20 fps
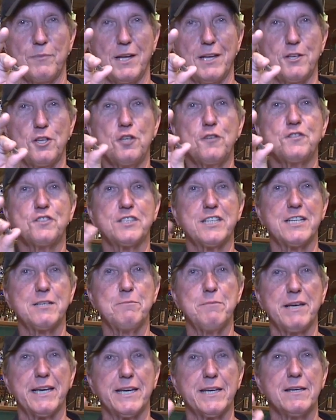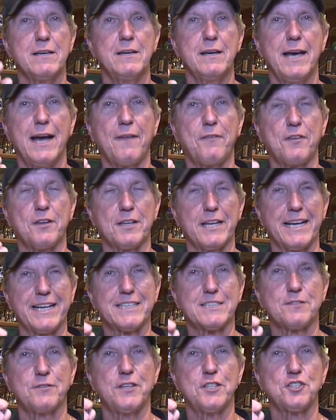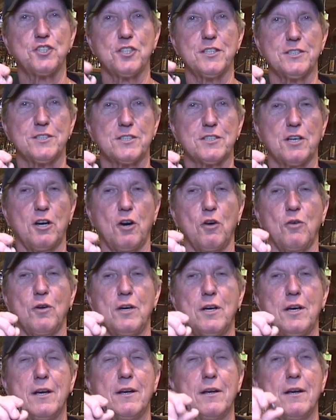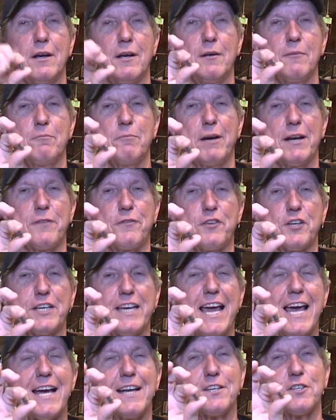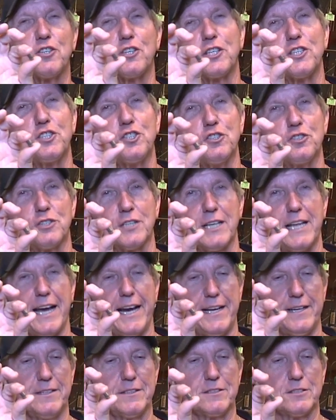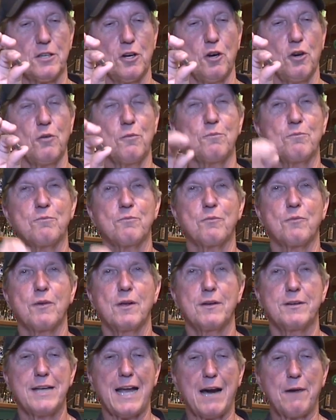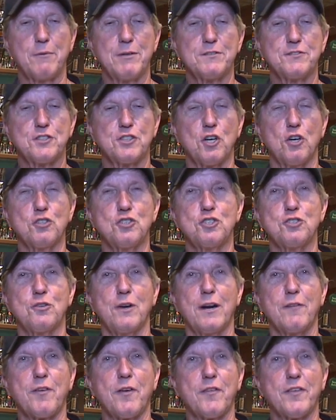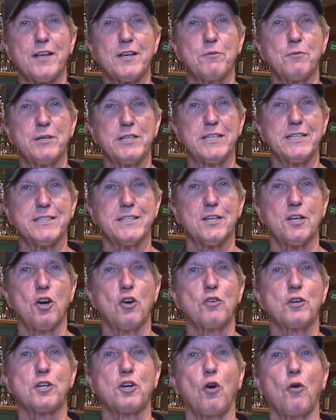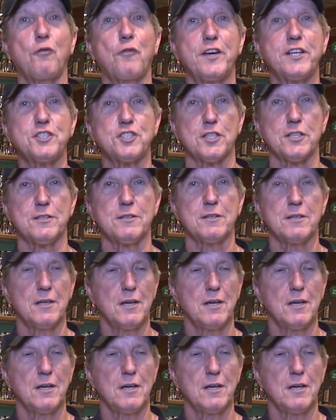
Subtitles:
And you've seen me at the lakes fishing, so. But if you can't, you can use lead. So now we've showed you everything we need to know to go fishing.